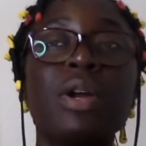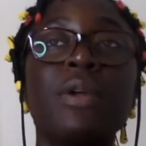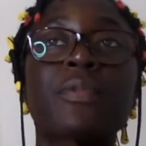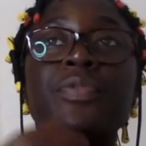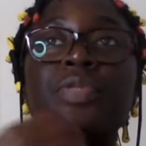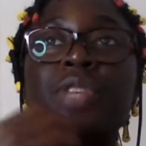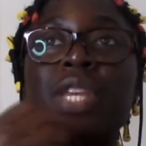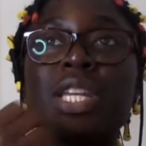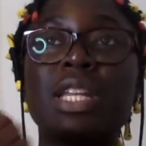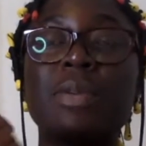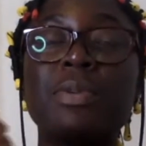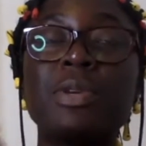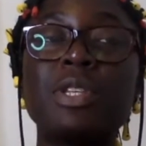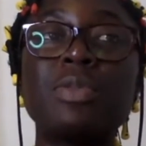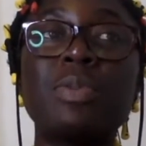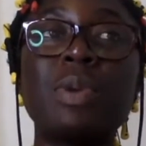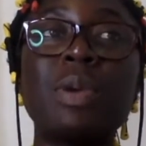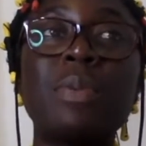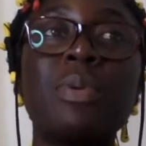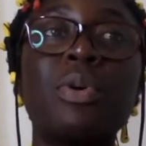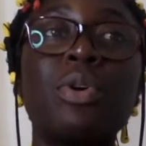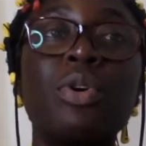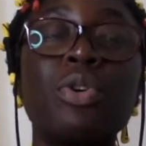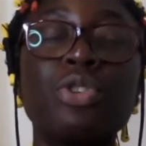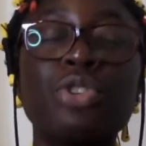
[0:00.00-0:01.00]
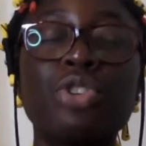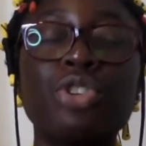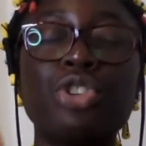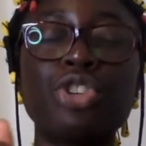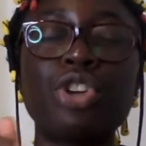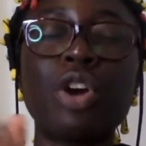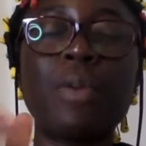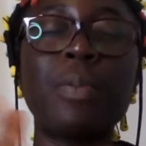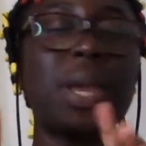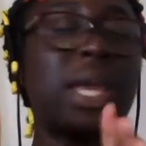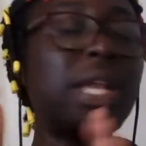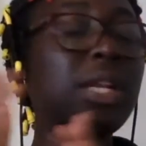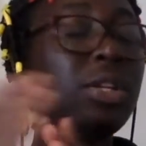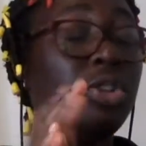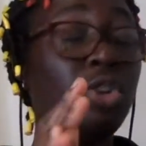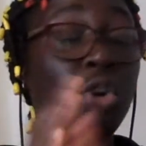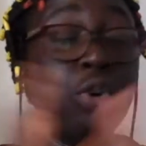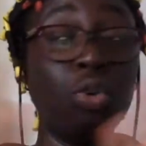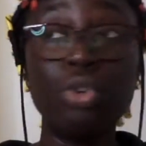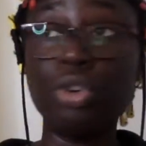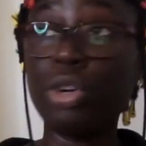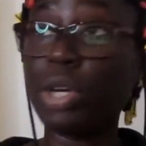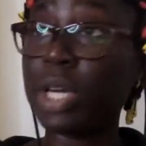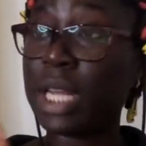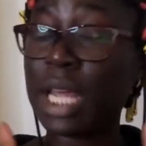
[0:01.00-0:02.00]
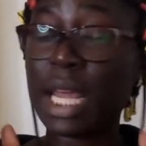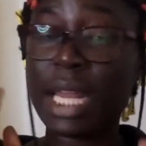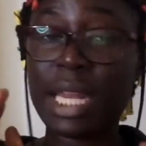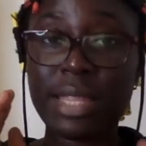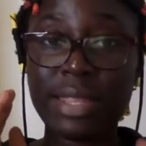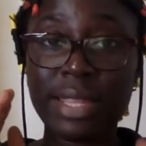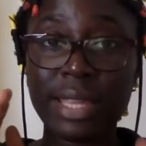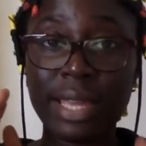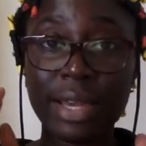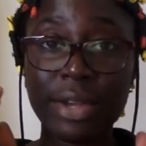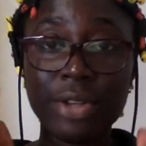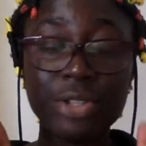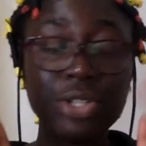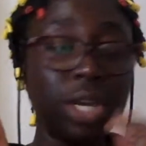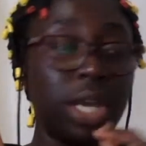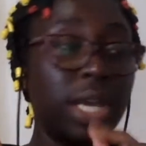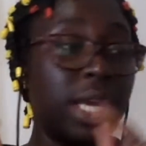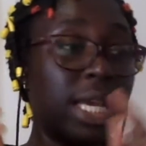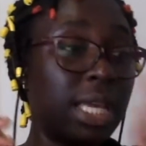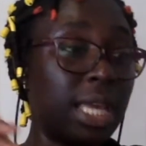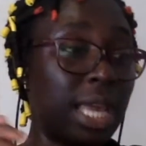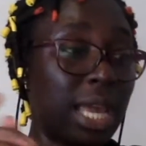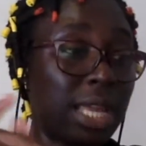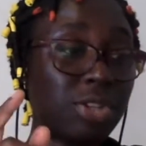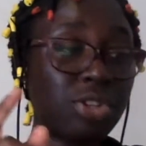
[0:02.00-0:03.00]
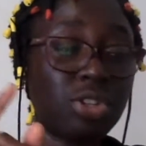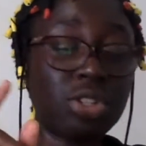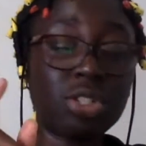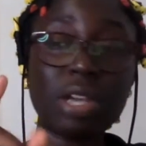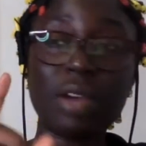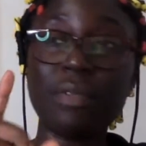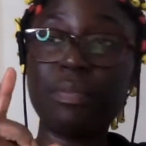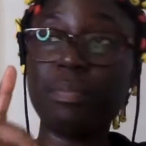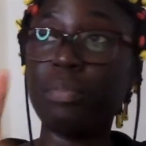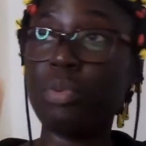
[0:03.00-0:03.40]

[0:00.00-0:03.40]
Take that piece of paper, go to the shop, and don't look at anything else. Get your stuff,